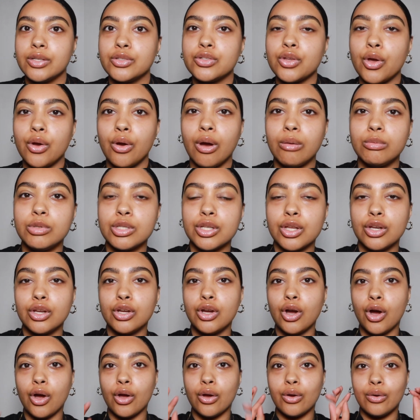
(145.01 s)
So I'm just gonna
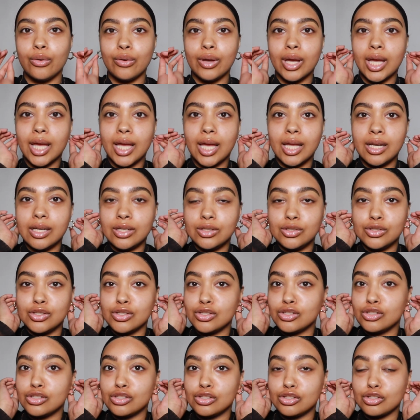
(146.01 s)
go in and
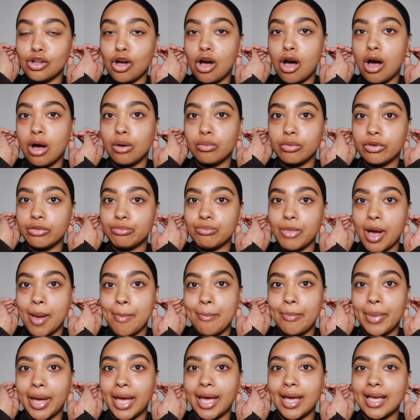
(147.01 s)
just start with my
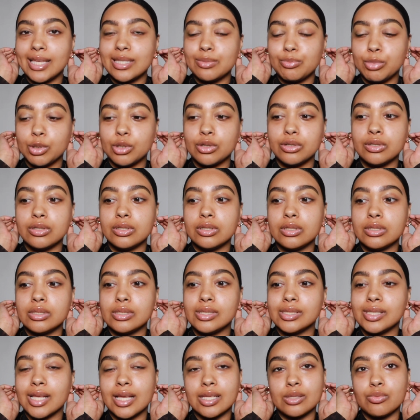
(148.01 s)
base,
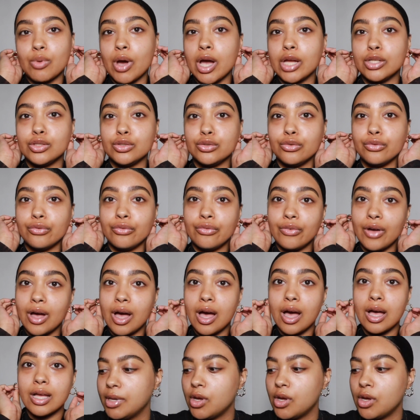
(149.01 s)
because that's what I do first.